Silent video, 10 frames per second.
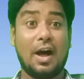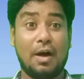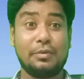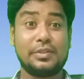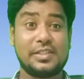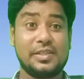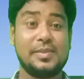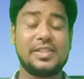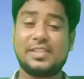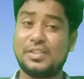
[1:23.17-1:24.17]
how the
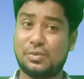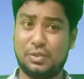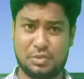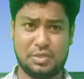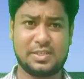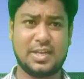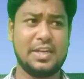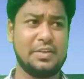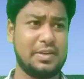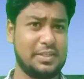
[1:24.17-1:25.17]
CBSE is going to
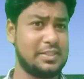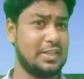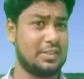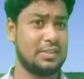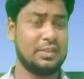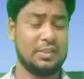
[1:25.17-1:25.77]
decide your result.